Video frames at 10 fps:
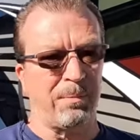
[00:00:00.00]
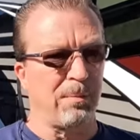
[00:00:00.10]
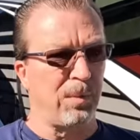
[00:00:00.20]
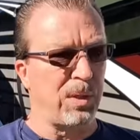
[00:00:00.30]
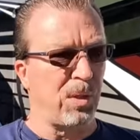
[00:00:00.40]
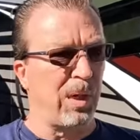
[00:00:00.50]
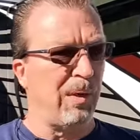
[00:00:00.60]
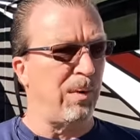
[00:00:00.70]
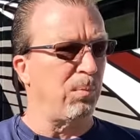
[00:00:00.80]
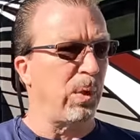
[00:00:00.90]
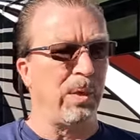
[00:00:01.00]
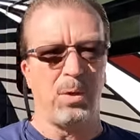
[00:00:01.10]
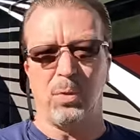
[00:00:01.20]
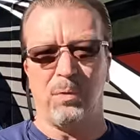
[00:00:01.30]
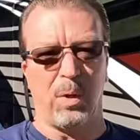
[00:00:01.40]
we saw
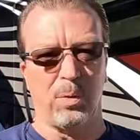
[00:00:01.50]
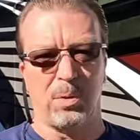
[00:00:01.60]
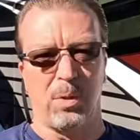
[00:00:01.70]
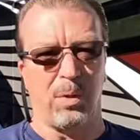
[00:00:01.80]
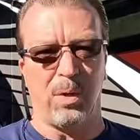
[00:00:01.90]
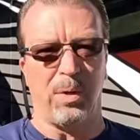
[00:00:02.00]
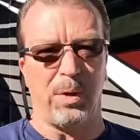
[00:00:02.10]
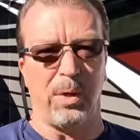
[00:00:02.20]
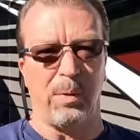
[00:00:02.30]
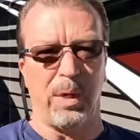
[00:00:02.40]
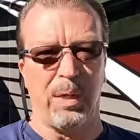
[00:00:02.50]
11.2 volts on, on a unit.